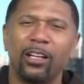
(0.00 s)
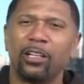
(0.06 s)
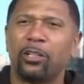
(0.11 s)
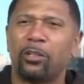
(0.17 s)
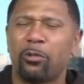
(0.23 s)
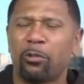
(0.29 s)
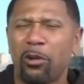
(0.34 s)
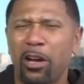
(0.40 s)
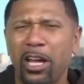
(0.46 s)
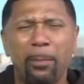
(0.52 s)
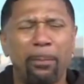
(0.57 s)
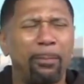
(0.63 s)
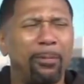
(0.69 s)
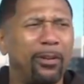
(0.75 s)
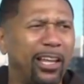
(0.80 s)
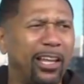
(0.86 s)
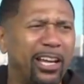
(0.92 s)
Great
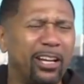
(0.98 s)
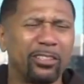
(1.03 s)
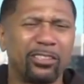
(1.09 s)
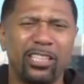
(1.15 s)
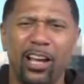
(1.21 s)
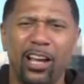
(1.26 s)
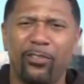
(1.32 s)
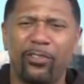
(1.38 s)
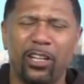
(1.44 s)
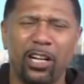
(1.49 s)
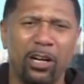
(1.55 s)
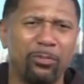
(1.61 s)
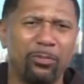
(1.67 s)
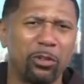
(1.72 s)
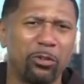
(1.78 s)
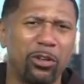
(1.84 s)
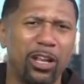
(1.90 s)
players have come
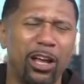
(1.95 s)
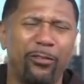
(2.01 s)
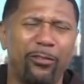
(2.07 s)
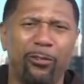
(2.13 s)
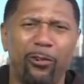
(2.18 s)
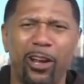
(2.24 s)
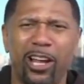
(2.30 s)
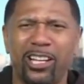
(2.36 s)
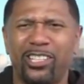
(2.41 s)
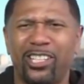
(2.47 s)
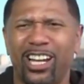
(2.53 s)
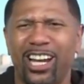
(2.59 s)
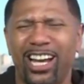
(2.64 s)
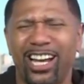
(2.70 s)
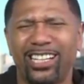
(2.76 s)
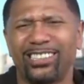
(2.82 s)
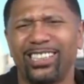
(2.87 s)
through that
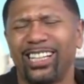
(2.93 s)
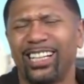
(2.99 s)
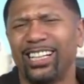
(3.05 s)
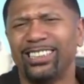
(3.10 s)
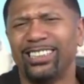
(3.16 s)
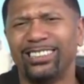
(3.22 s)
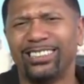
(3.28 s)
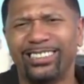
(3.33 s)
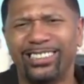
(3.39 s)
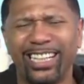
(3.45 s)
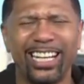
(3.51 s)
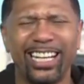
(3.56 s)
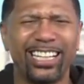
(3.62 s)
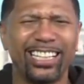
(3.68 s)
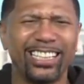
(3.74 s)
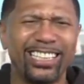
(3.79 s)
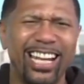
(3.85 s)
franchise.
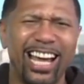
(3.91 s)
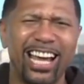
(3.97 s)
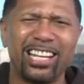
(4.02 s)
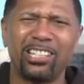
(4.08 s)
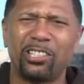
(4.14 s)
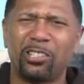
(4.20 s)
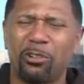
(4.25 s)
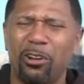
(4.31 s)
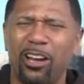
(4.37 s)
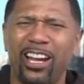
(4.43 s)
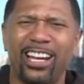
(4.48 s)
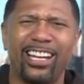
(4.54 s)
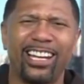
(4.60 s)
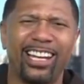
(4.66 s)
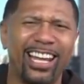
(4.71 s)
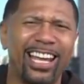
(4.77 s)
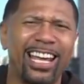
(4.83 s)
Dick Night Train
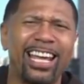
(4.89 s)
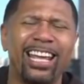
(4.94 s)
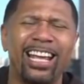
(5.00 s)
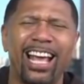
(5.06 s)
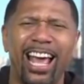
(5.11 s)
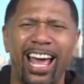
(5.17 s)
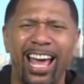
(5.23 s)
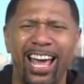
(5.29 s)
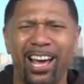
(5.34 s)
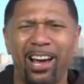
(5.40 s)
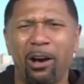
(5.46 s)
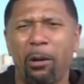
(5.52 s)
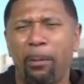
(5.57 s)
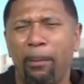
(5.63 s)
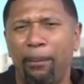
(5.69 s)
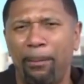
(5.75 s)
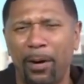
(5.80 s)
Lane,
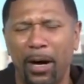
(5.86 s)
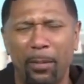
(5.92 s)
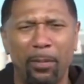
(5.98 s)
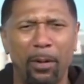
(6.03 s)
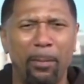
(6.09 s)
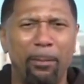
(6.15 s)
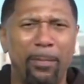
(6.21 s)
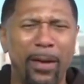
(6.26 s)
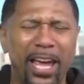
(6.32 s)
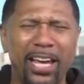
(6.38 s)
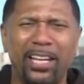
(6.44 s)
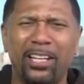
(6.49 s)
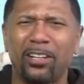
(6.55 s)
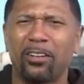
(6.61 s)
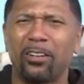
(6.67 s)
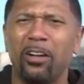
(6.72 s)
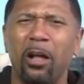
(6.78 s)
Al Bubba
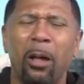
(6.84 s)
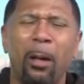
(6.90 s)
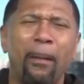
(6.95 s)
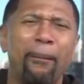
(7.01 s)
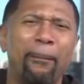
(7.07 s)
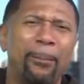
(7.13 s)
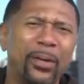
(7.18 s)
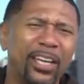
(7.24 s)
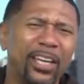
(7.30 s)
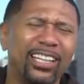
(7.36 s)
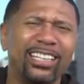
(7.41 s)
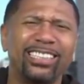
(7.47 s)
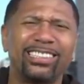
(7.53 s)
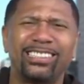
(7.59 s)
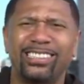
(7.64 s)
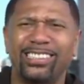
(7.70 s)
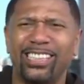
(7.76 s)
Baker, Billy
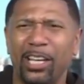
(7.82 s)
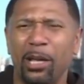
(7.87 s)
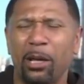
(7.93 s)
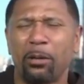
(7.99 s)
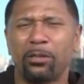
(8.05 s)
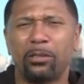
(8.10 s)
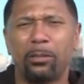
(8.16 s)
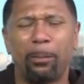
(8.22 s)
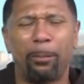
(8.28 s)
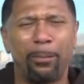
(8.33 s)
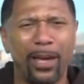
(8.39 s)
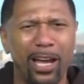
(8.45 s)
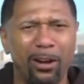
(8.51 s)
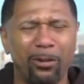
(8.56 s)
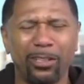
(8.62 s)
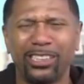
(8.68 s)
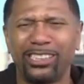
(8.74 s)
Sims,
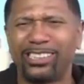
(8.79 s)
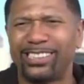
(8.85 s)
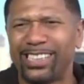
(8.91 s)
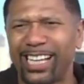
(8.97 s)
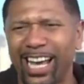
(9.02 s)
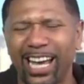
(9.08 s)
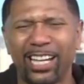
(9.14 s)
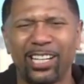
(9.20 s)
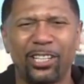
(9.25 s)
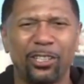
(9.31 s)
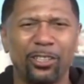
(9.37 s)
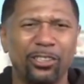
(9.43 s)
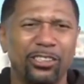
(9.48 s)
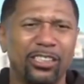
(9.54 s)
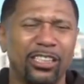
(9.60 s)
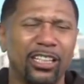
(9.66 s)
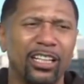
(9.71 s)
Barry
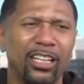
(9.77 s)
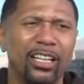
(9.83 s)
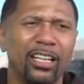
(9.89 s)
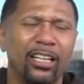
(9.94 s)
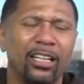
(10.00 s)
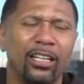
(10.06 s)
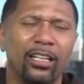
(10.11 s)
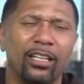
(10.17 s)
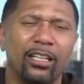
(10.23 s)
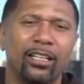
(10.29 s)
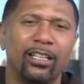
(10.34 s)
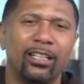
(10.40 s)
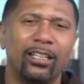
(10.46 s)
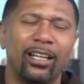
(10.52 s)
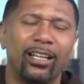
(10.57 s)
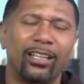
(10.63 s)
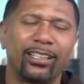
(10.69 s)
Sanders,
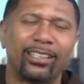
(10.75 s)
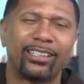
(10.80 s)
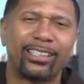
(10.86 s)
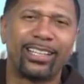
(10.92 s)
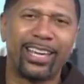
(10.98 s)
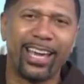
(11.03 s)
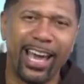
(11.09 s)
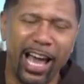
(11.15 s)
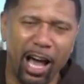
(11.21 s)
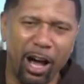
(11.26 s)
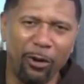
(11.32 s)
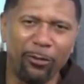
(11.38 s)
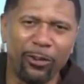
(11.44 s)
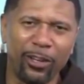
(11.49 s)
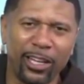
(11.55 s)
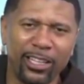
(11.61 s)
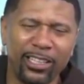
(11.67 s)

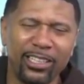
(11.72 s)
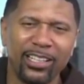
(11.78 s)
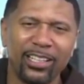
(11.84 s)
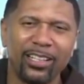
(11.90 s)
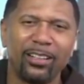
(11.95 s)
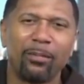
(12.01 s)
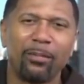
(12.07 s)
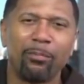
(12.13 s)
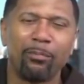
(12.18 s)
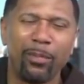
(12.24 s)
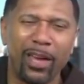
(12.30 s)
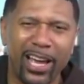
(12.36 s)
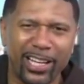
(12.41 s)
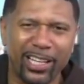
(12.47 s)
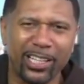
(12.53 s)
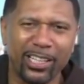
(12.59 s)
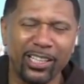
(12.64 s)
Calvin
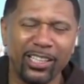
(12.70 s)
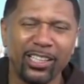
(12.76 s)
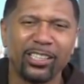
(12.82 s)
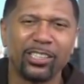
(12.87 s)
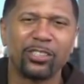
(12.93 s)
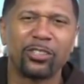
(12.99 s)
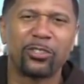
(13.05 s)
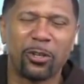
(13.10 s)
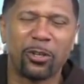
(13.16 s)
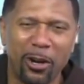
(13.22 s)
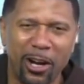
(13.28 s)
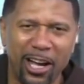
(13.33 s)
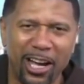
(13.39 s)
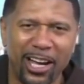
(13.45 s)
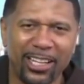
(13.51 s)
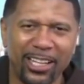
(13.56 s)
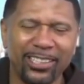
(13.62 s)

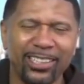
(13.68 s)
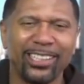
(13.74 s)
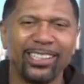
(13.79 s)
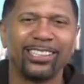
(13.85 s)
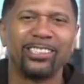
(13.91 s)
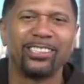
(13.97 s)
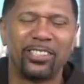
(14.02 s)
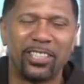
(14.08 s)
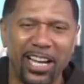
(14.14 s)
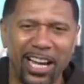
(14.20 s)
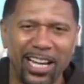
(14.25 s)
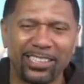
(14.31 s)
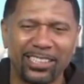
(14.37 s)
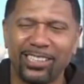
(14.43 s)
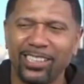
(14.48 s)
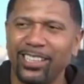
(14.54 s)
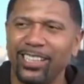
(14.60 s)
Megatron
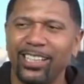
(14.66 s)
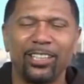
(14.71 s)
Johnson.